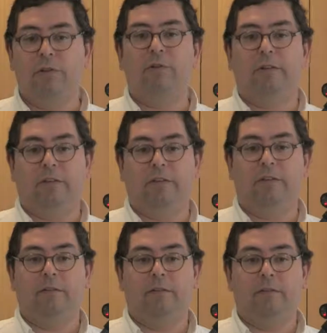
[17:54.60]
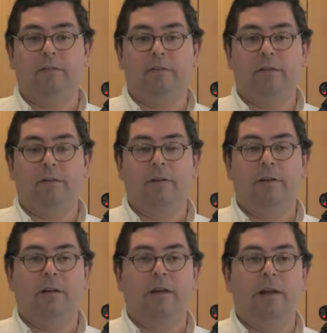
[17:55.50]
to deal with it.
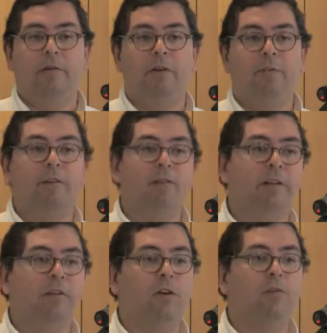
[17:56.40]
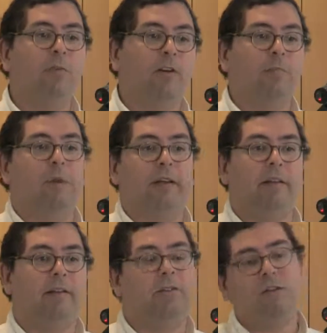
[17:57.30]
And especially don't expect
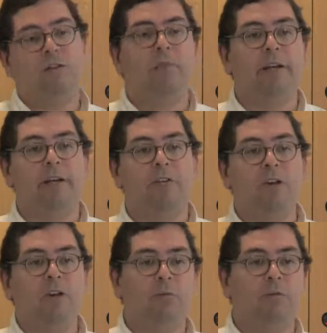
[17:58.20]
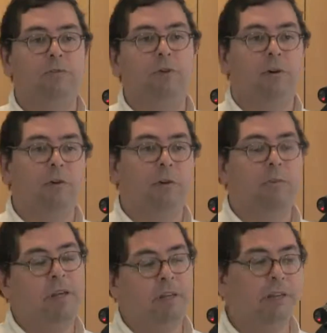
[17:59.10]
that decision makers will follow
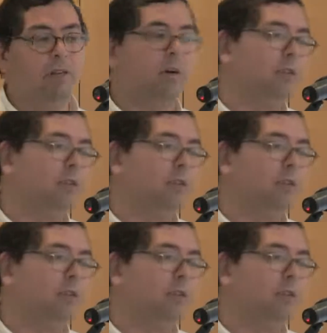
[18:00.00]
immediately